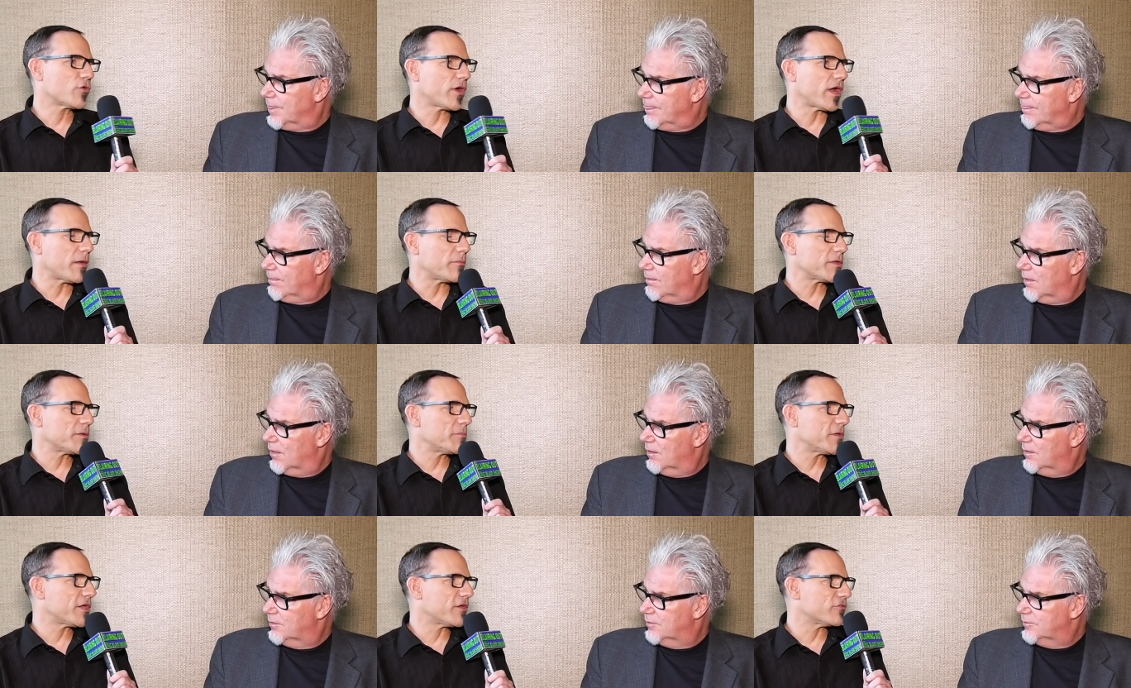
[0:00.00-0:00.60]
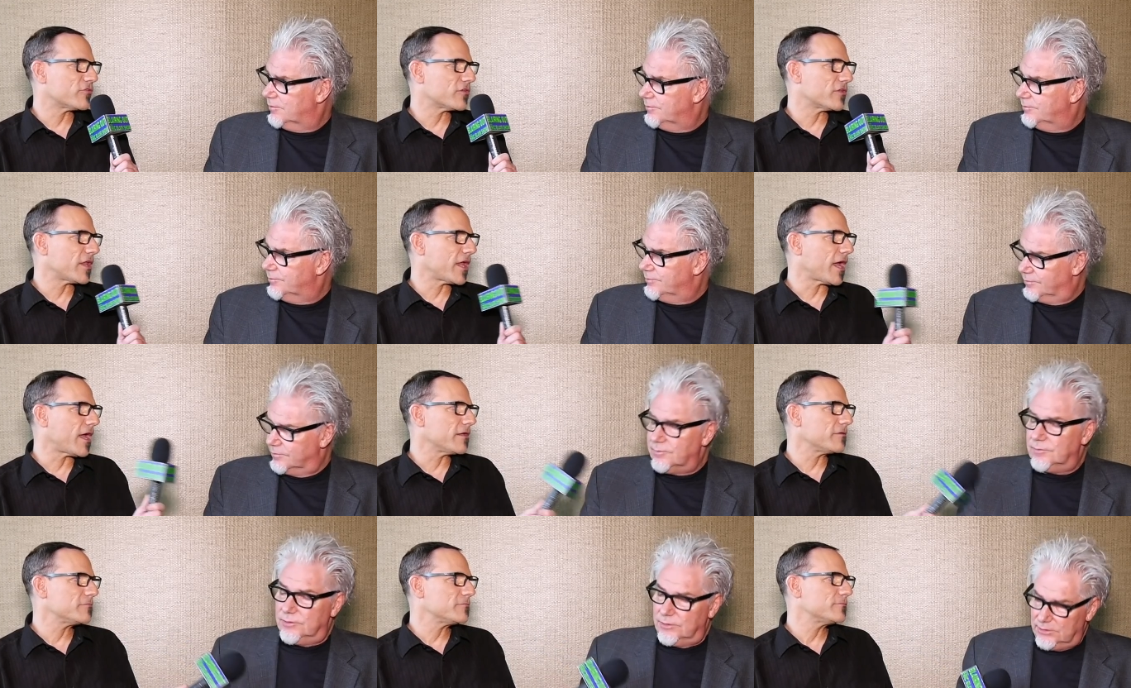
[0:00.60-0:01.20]
Speaker 1: Grammy because of
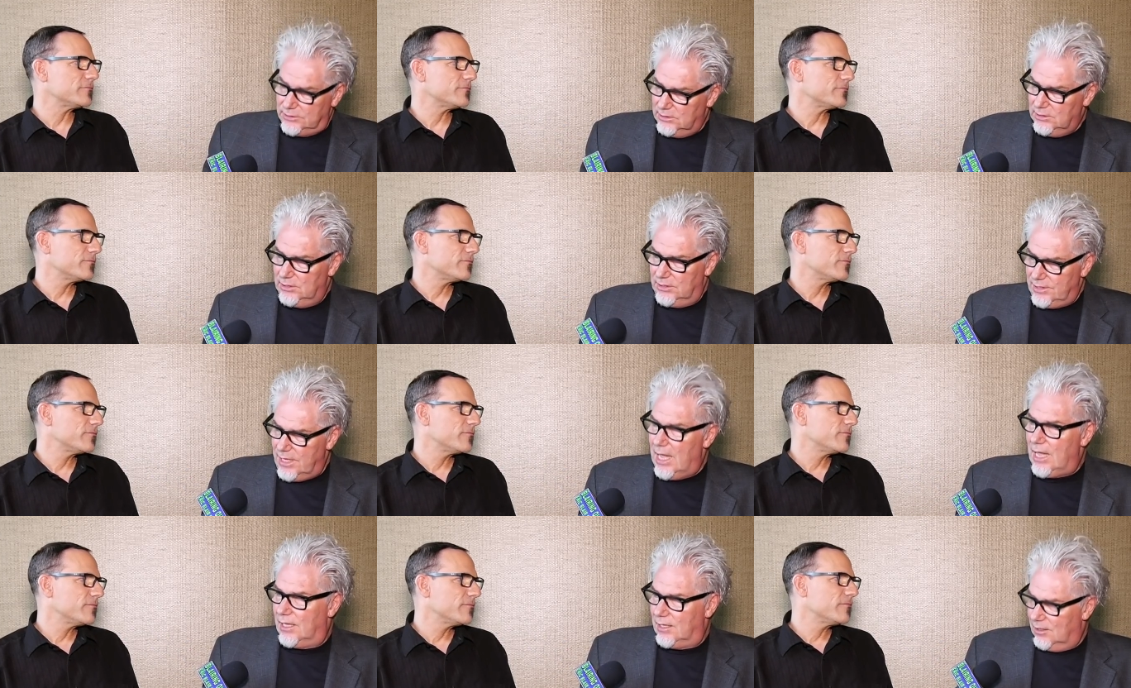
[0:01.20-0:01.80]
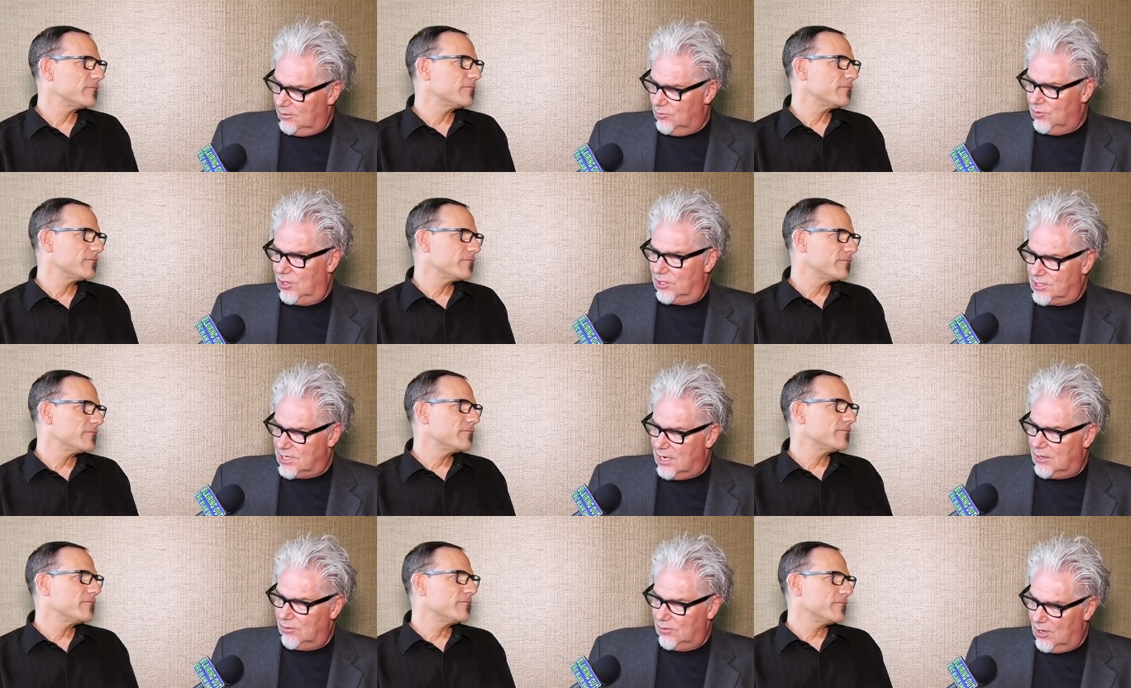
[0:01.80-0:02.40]
that.
Speaker 2: Yeah, that
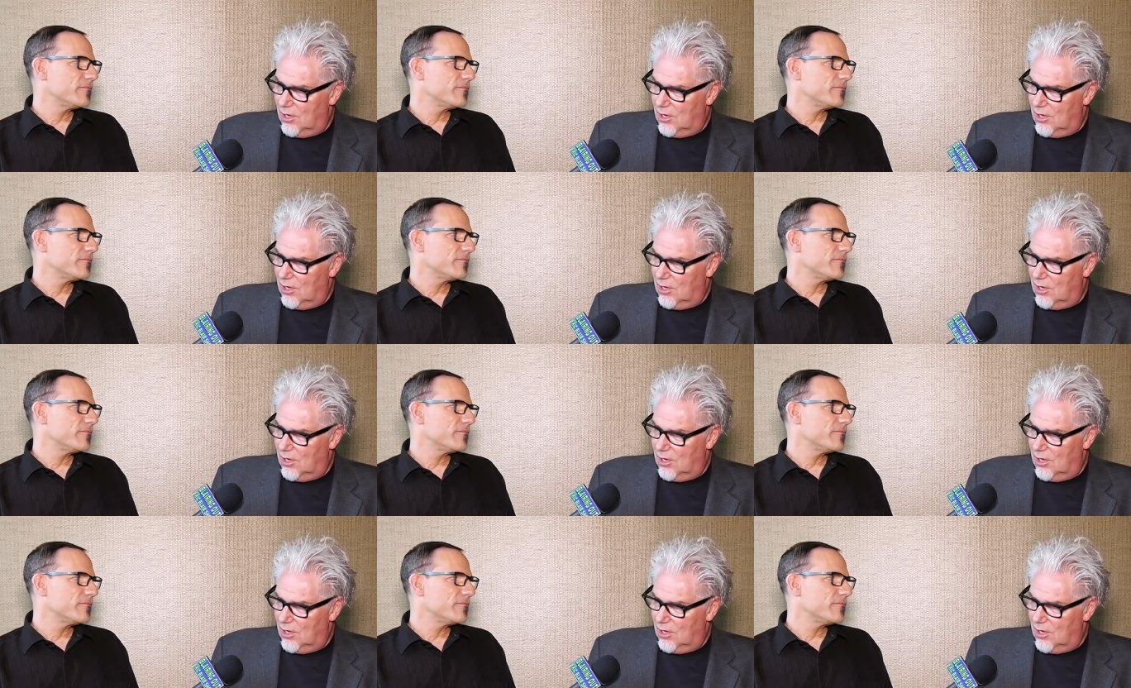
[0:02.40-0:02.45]
worked out